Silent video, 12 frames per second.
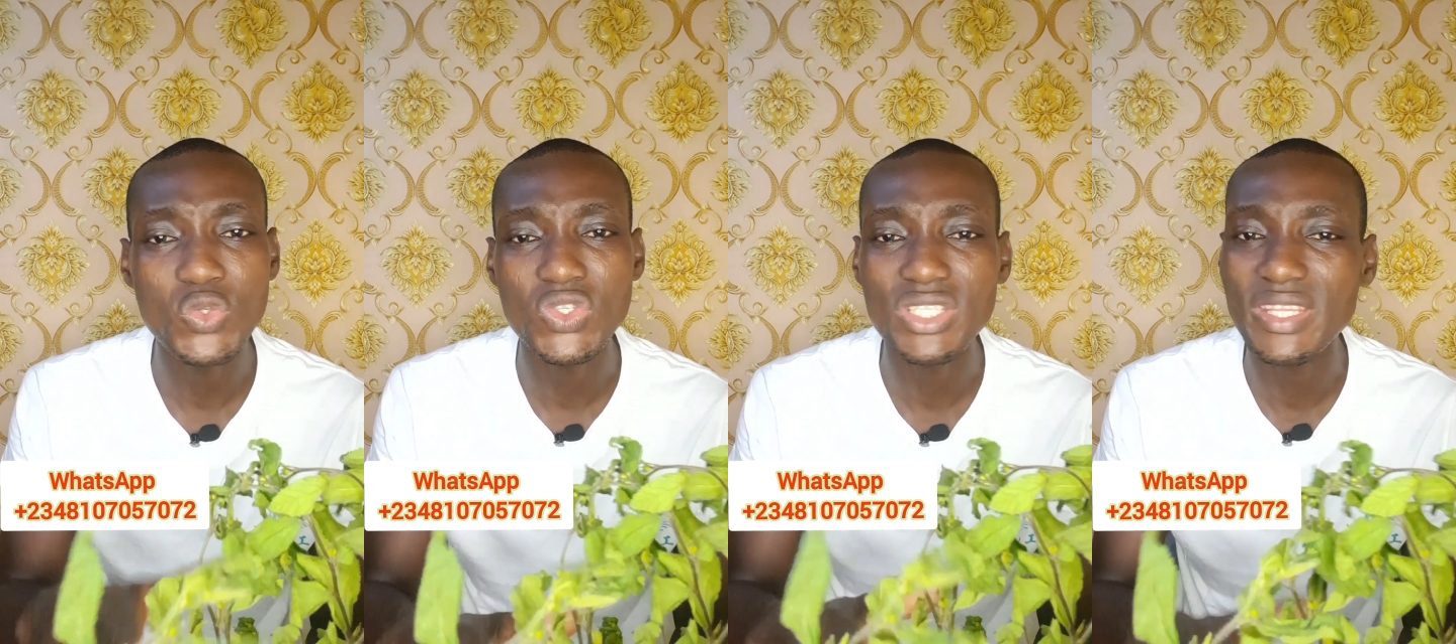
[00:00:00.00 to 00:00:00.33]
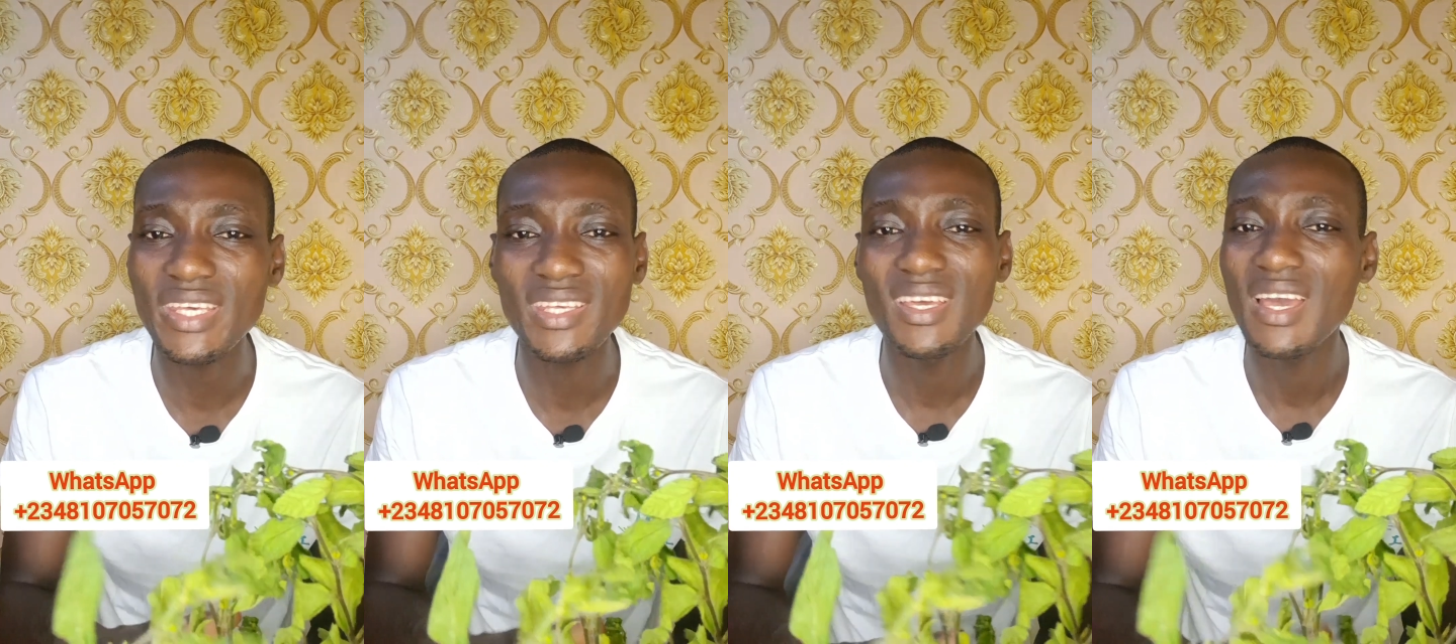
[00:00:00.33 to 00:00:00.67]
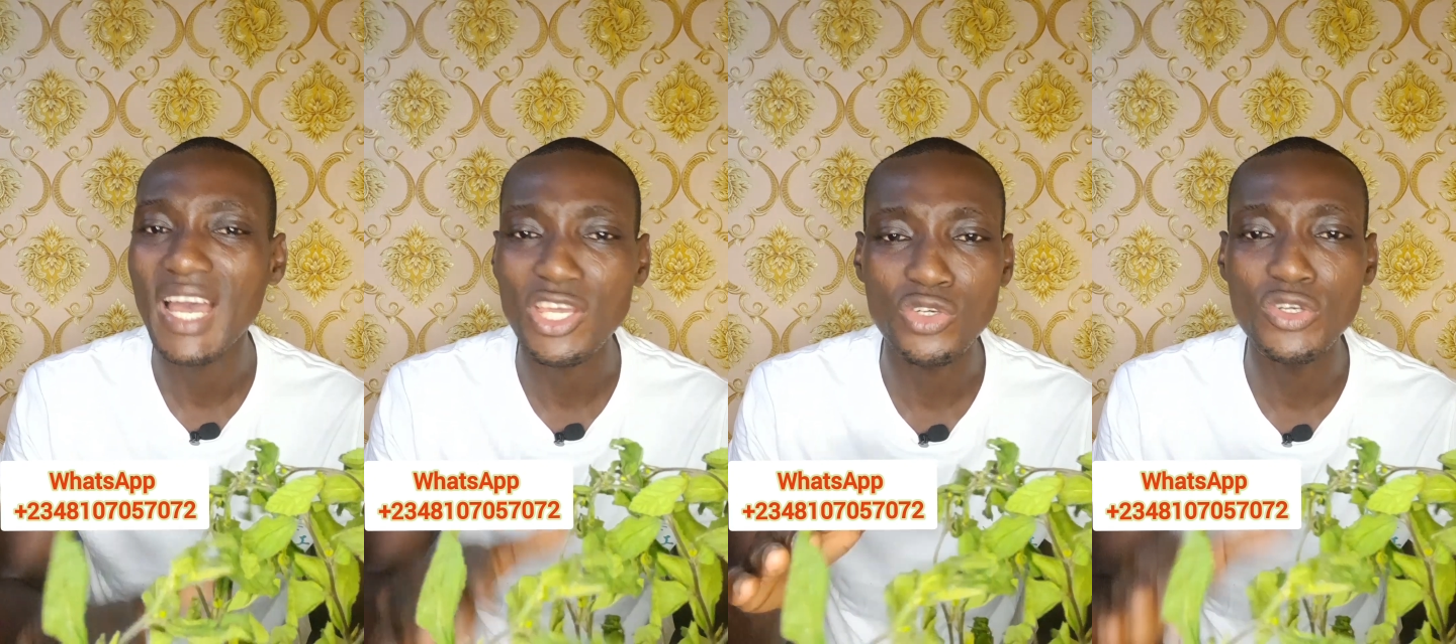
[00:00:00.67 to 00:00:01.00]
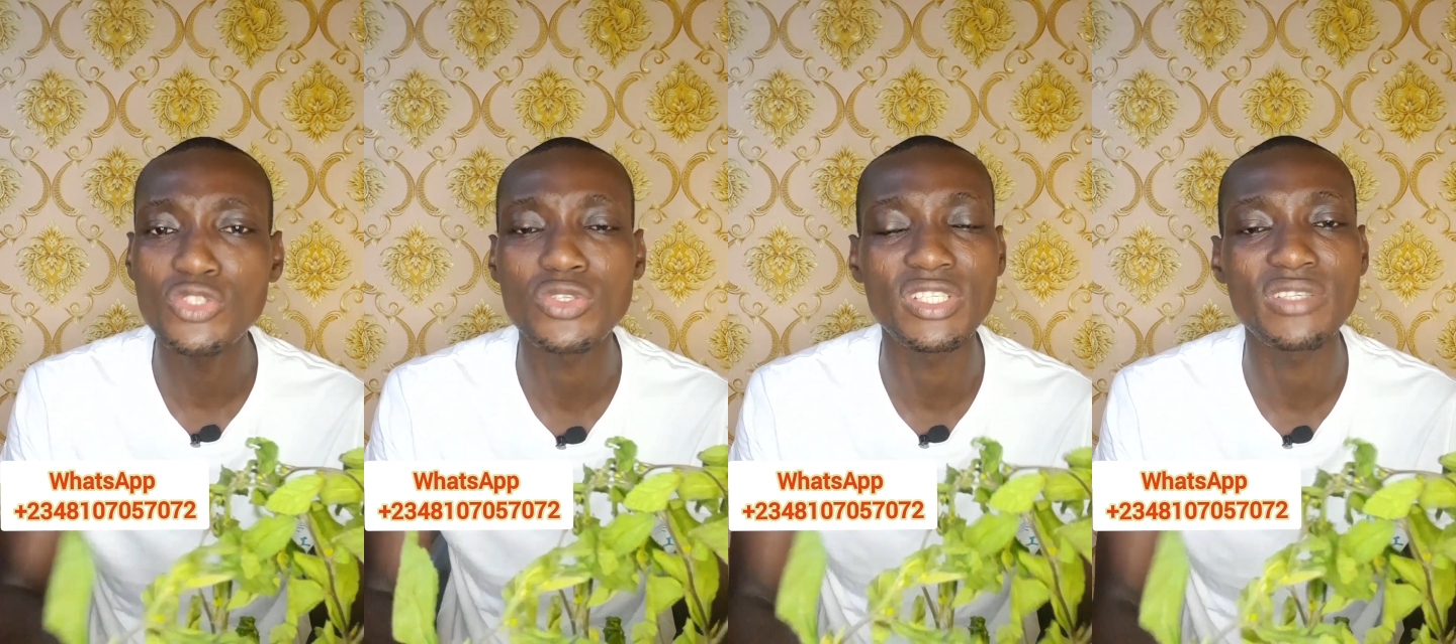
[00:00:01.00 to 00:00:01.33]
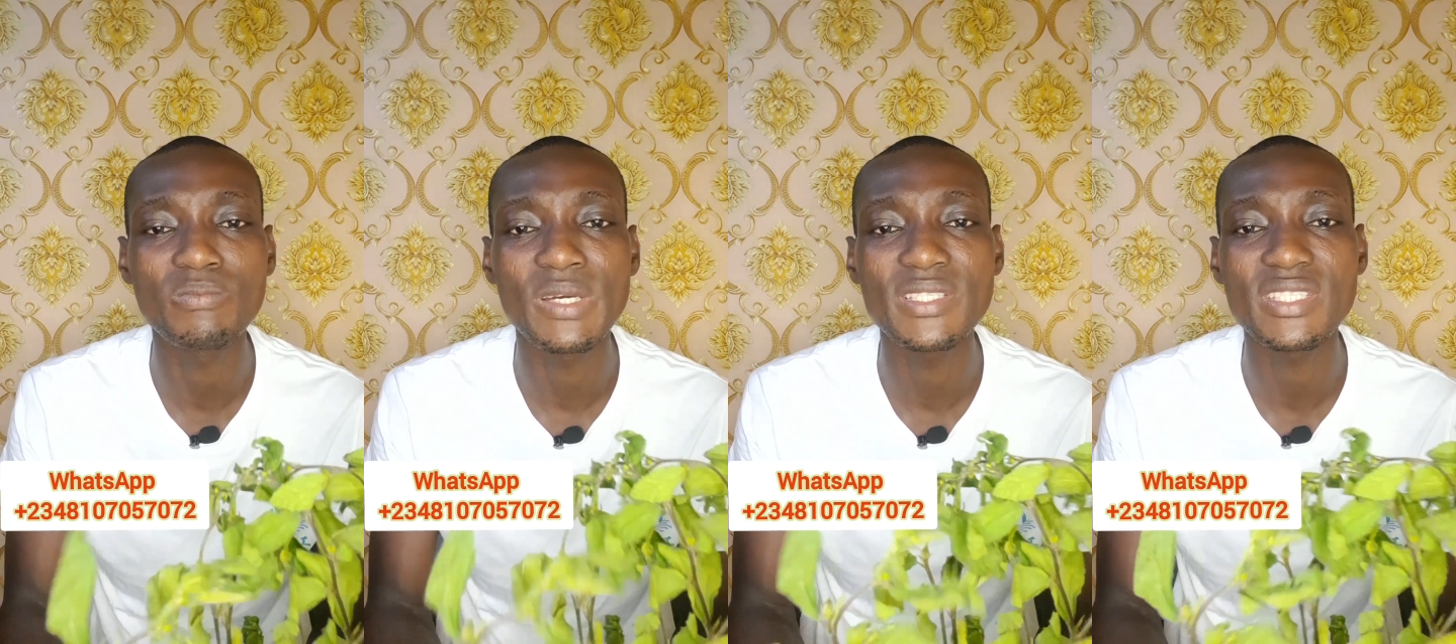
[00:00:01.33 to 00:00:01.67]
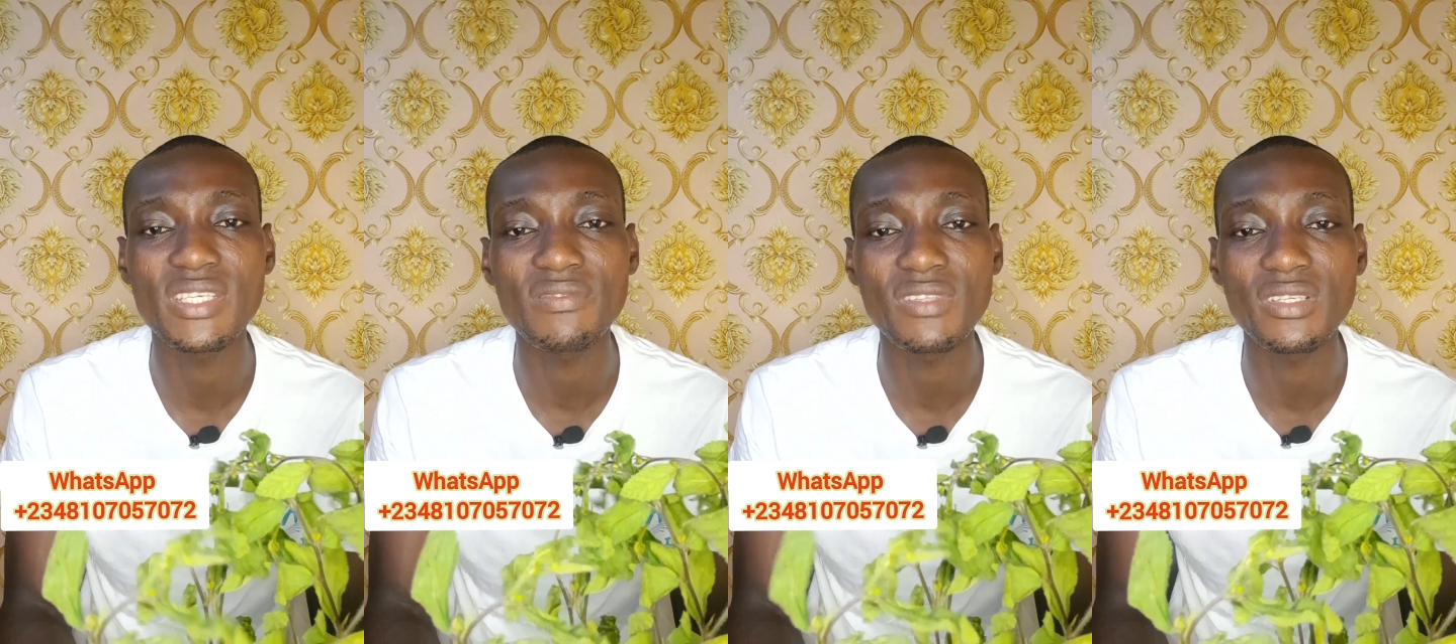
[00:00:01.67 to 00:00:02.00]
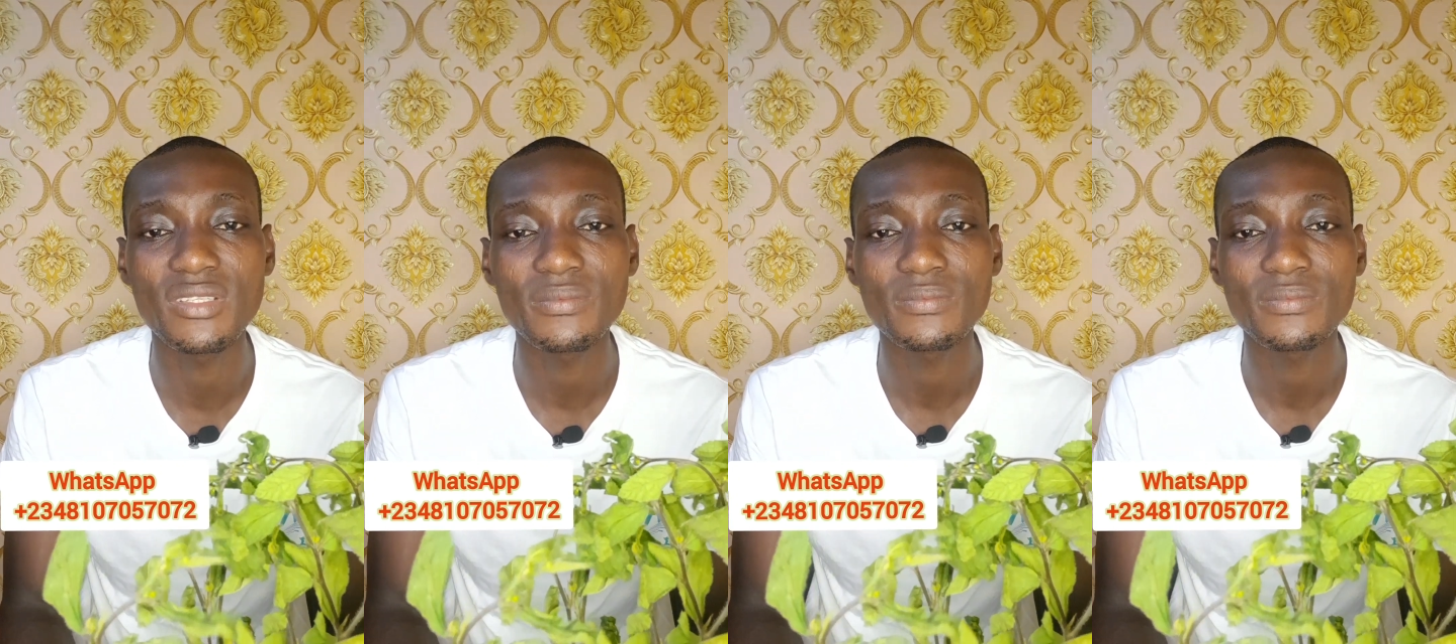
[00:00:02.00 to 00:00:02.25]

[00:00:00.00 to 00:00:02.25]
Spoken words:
stay, and you're going to give birth safely.